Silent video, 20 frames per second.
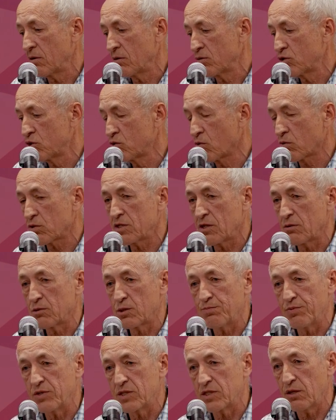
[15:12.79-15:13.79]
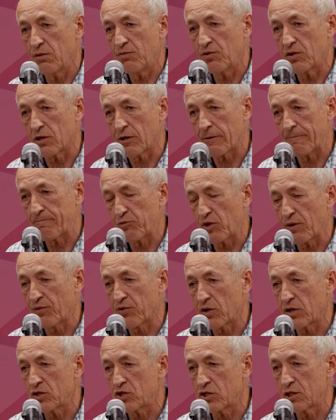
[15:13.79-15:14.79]
sort some specific
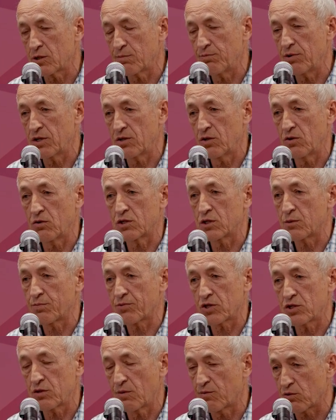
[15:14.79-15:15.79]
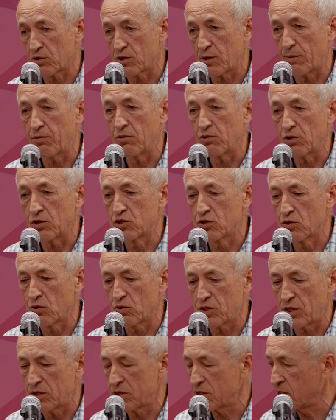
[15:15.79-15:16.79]
fractions based on the expression, for example, of
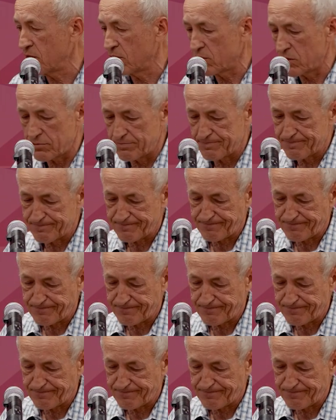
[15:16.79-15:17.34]
exhausted cells.